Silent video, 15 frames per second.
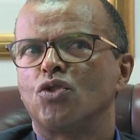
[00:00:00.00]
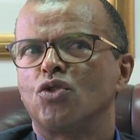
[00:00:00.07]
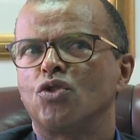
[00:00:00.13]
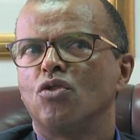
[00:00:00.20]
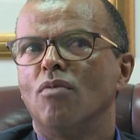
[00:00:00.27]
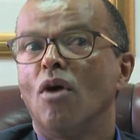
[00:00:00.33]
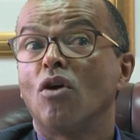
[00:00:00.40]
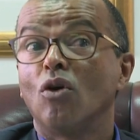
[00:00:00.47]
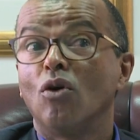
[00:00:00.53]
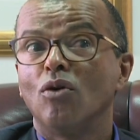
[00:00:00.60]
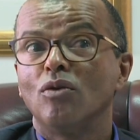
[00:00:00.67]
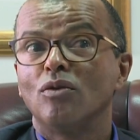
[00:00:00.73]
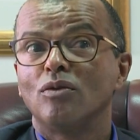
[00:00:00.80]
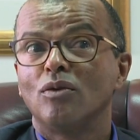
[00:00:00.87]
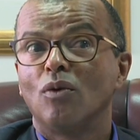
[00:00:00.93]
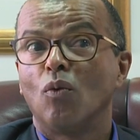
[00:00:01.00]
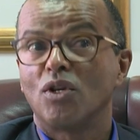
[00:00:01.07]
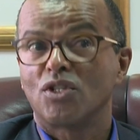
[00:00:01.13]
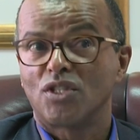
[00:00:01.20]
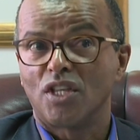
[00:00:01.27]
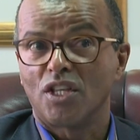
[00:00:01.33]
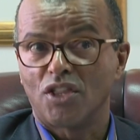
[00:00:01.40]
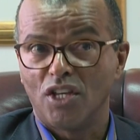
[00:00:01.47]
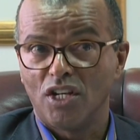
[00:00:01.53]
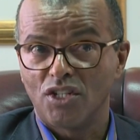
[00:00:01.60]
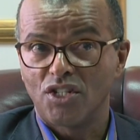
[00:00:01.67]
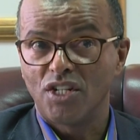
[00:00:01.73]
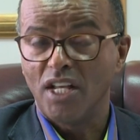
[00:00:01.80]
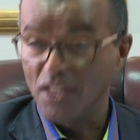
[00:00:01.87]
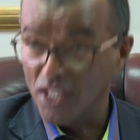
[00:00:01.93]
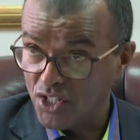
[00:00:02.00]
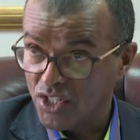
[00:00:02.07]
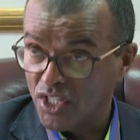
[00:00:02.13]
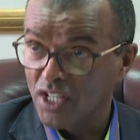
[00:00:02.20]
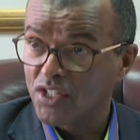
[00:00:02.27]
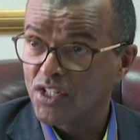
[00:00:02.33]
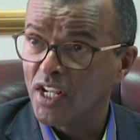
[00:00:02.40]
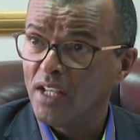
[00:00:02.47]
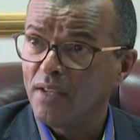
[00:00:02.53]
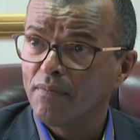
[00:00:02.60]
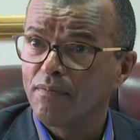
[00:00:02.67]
Tomorrow was the Thursday, this Thursday.